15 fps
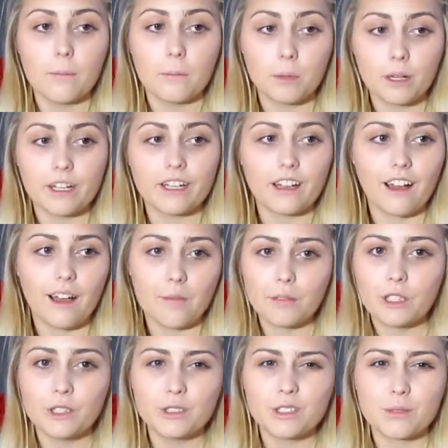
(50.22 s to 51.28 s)
but I'm
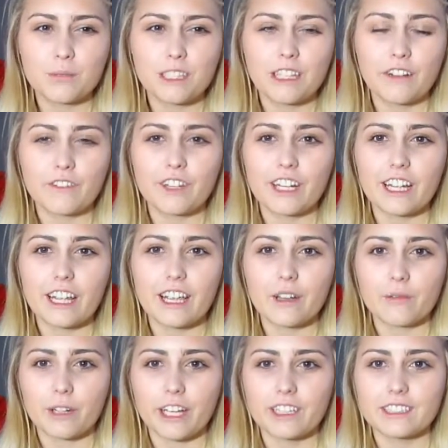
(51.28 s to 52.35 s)
gonna do something different
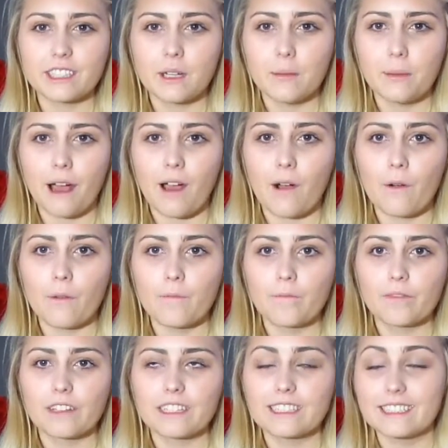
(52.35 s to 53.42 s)
and rant about
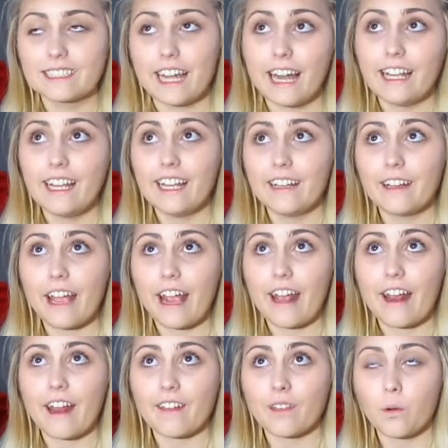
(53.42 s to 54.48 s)
society
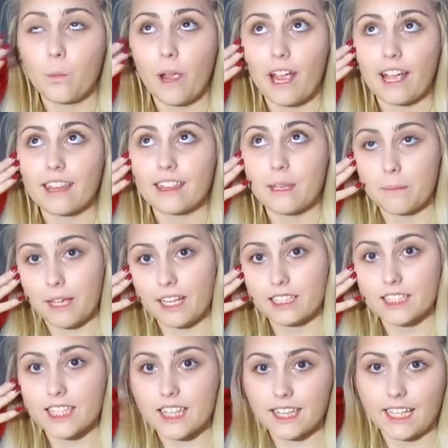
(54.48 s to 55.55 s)
and the way they make
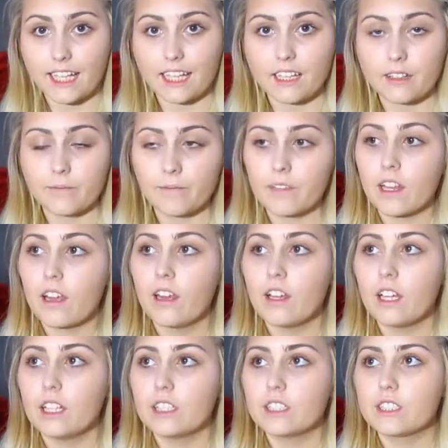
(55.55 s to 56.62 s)
us think.
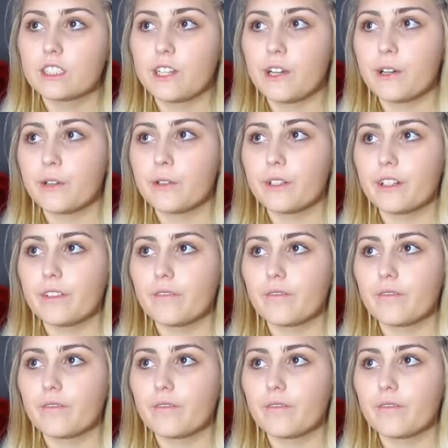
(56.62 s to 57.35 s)
So